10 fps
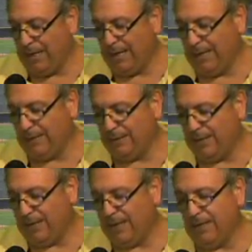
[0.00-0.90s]
And,
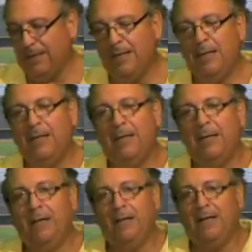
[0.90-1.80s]
uh,
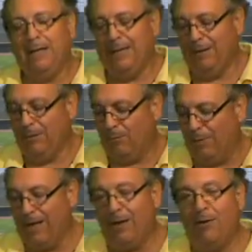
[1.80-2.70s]

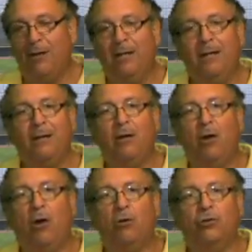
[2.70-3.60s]
well,
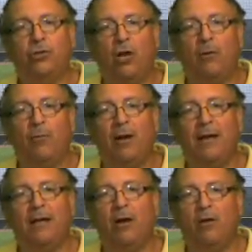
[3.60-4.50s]
all-star
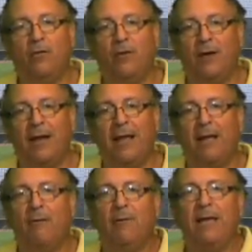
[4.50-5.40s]
break over
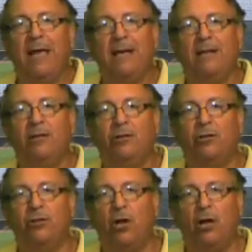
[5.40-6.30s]
and we head into
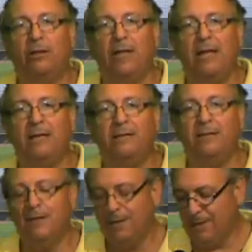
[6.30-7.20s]
the dog days
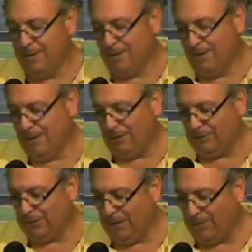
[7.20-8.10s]

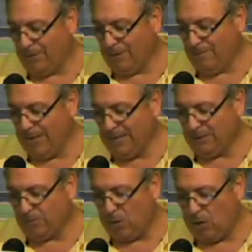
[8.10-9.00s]
of summer in
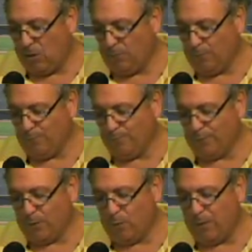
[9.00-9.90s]
baseball.
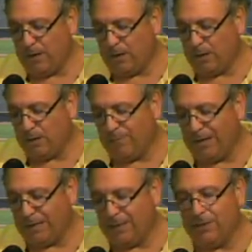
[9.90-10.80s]
Where are your
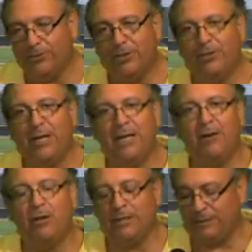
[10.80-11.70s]
Buccos? They're taking
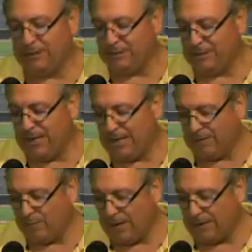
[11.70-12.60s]
on the
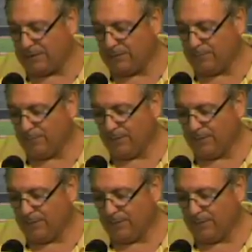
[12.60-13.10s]
Cincinnati Reds.